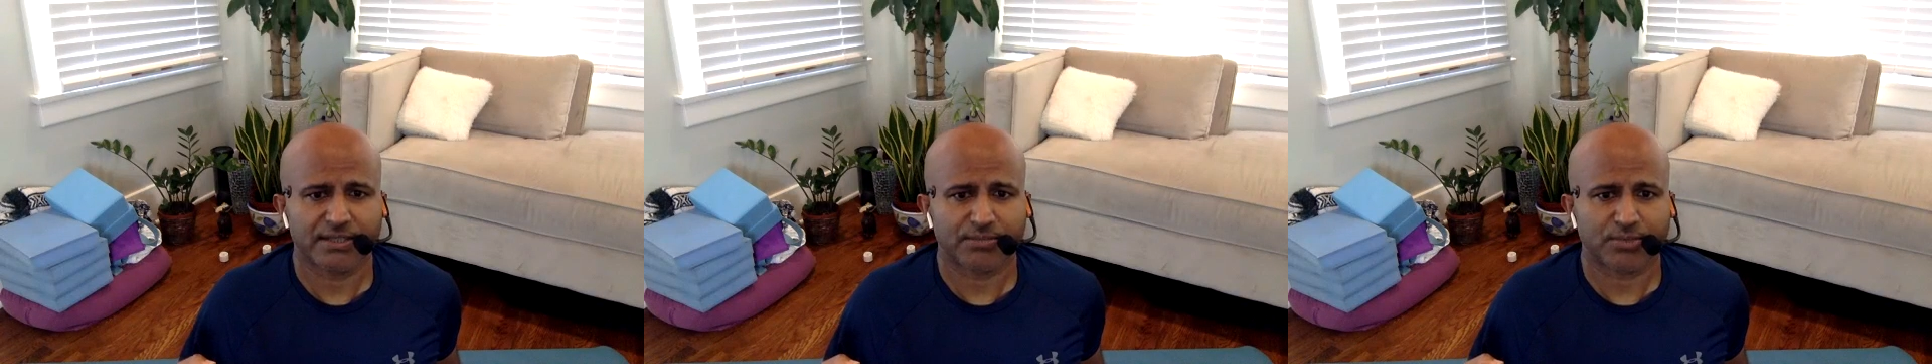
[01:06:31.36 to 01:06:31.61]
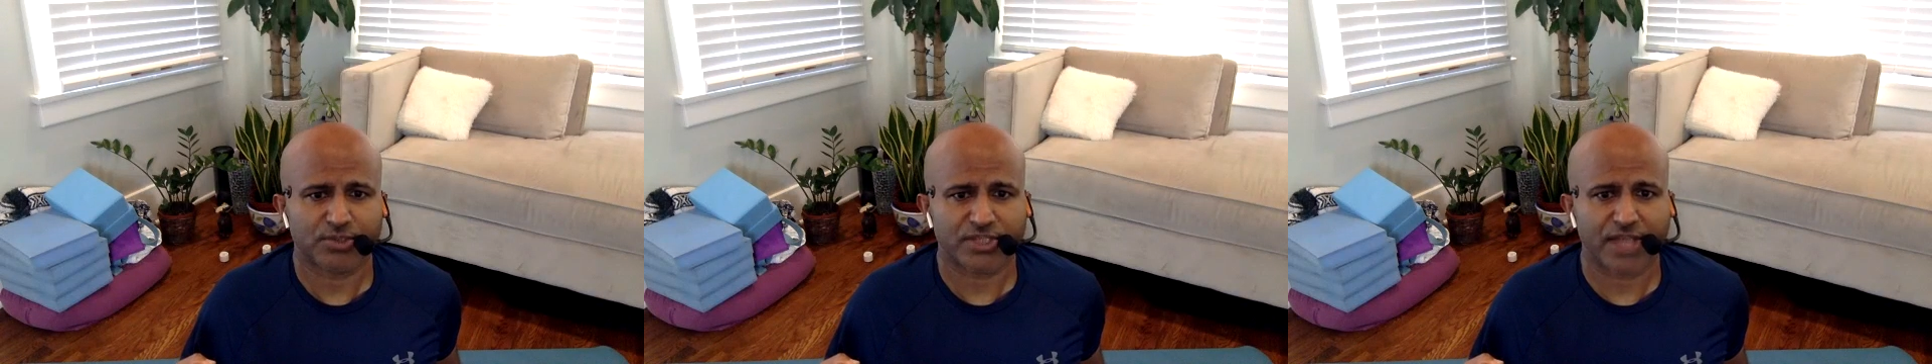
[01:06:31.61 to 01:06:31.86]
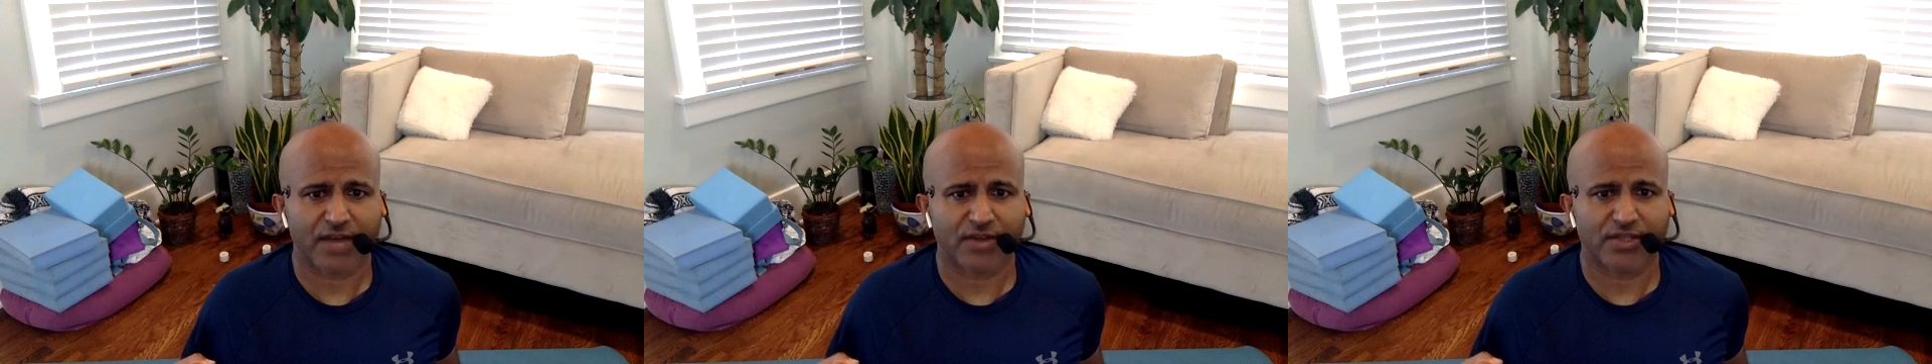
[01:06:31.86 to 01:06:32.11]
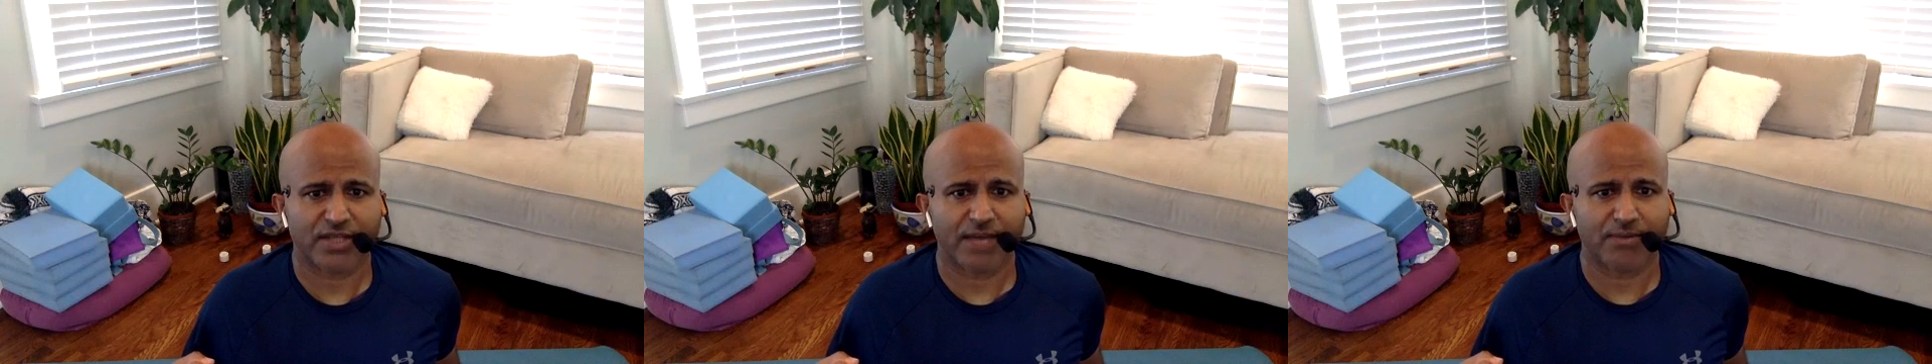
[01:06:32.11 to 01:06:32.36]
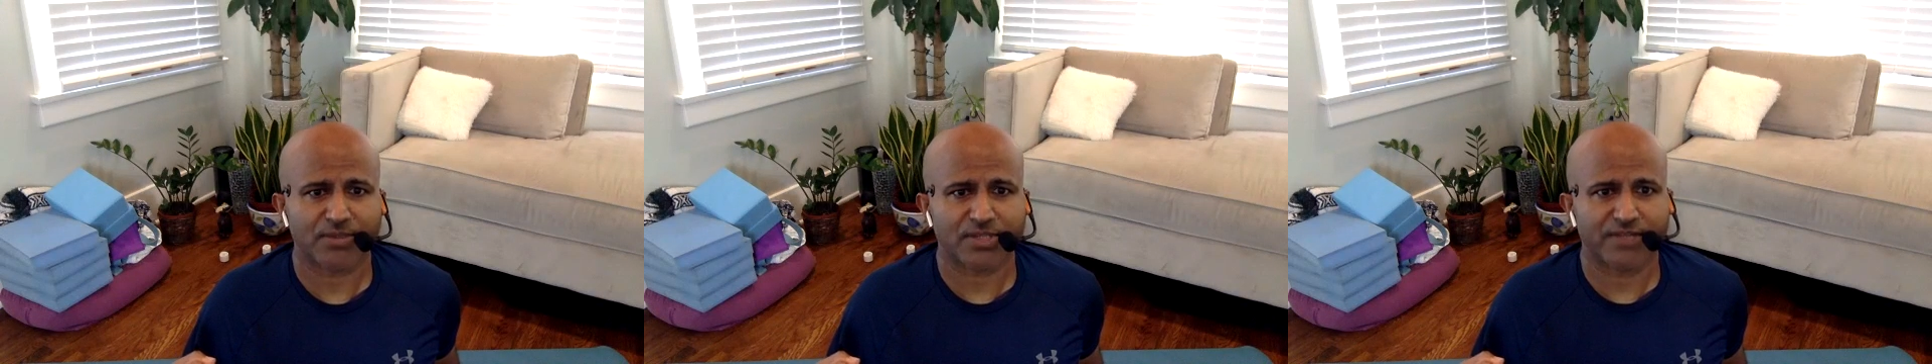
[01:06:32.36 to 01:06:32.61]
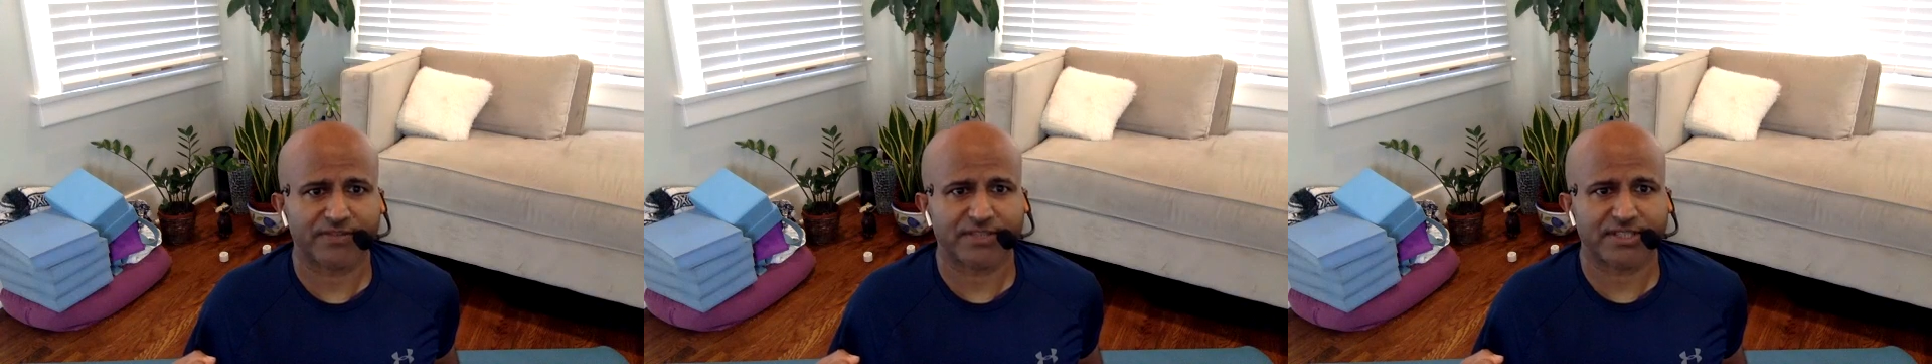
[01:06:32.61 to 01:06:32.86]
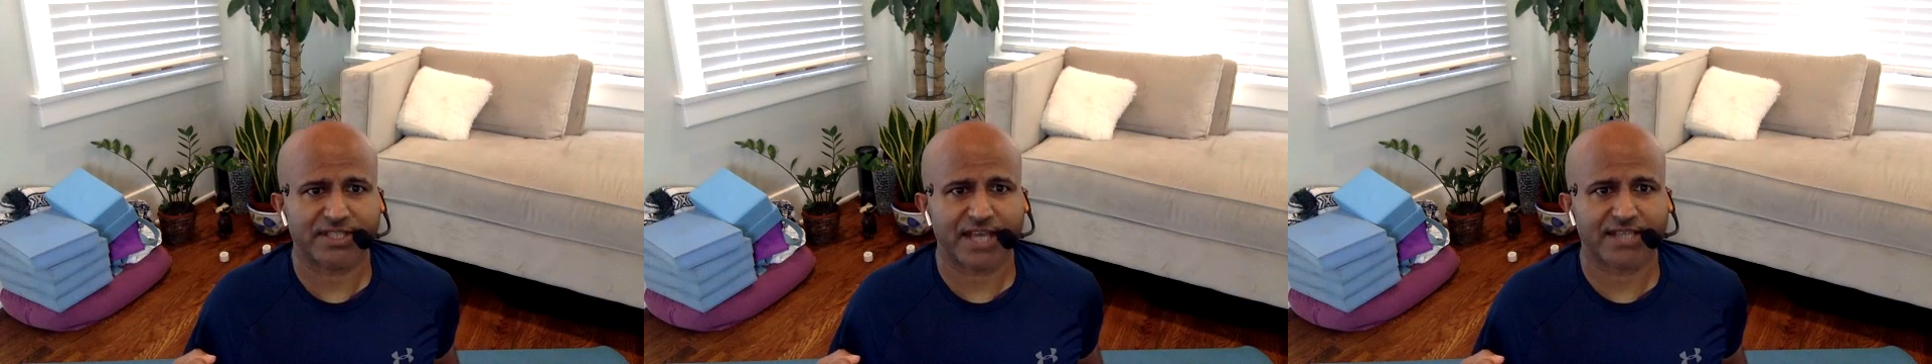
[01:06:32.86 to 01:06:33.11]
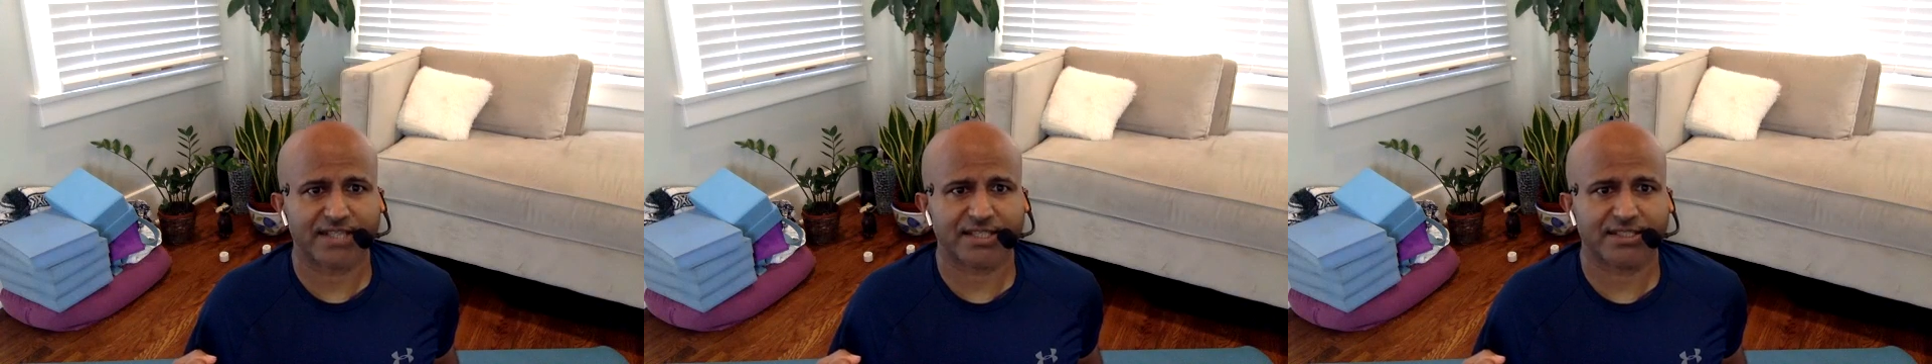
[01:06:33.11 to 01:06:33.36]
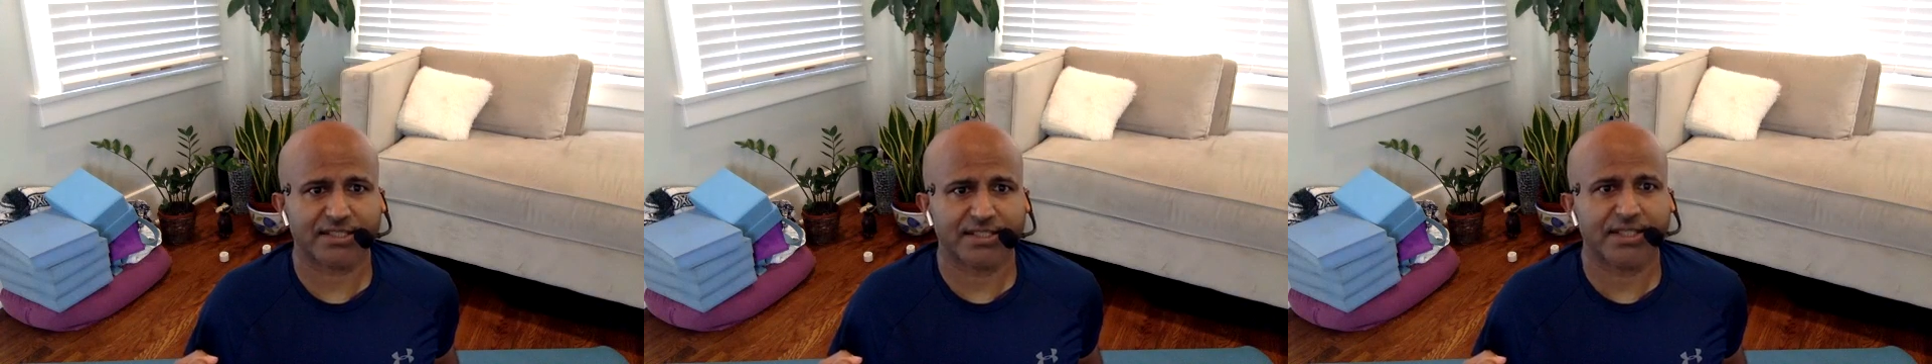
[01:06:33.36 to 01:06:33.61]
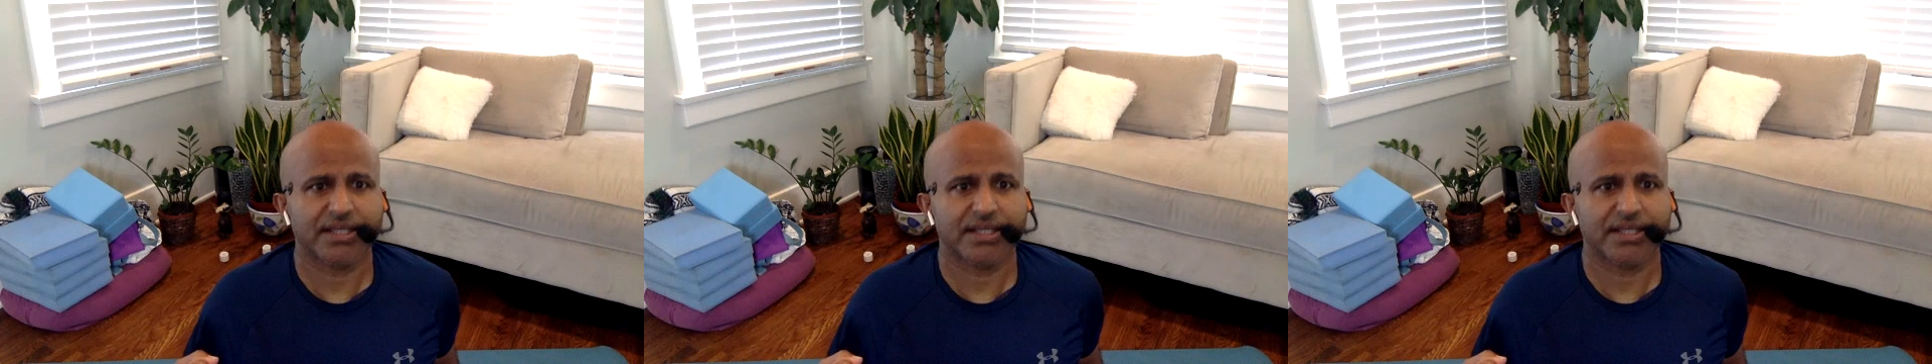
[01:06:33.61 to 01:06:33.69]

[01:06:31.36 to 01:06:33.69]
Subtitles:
Push down on the elbows. Lift the chest.